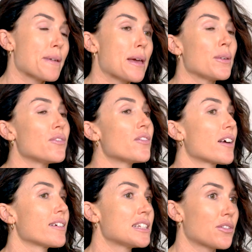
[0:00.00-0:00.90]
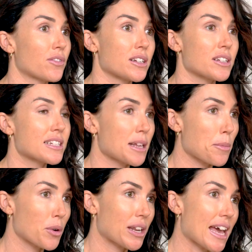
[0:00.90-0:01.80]
may be very different to
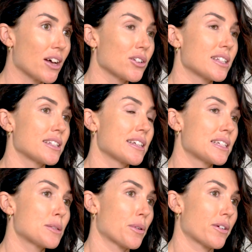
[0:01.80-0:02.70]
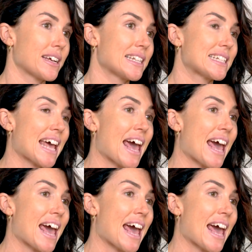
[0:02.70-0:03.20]
somebody else's experience,